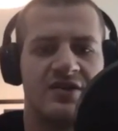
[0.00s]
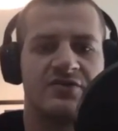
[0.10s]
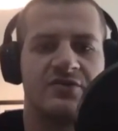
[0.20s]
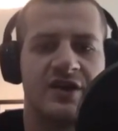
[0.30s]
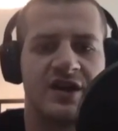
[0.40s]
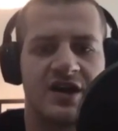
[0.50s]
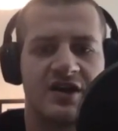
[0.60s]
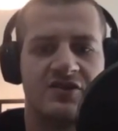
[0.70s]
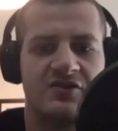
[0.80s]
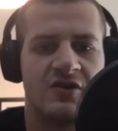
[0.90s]
and the ring
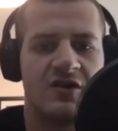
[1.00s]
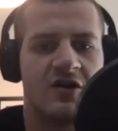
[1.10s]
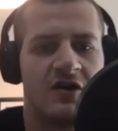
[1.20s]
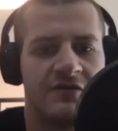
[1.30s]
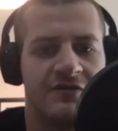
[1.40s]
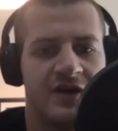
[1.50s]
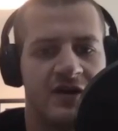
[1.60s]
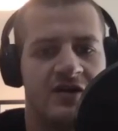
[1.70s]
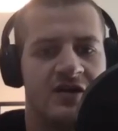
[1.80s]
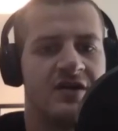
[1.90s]
IQ are all
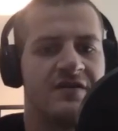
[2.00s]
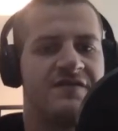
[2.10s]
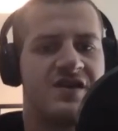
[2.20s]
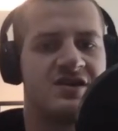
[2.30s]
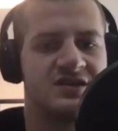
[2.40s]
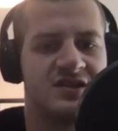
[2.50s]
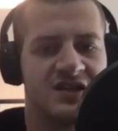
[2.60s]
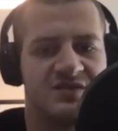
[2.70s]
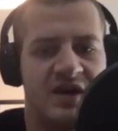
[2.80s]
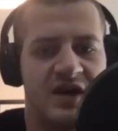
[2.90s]
very, very
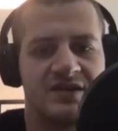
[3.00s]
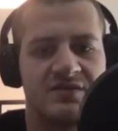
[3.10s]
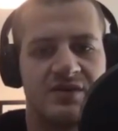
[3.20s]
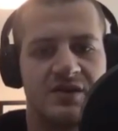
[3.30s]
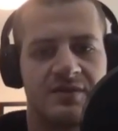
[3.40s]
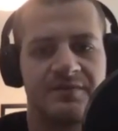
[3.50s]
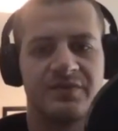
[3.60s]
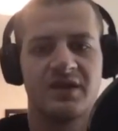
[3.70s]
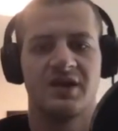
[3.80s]
suspect to me.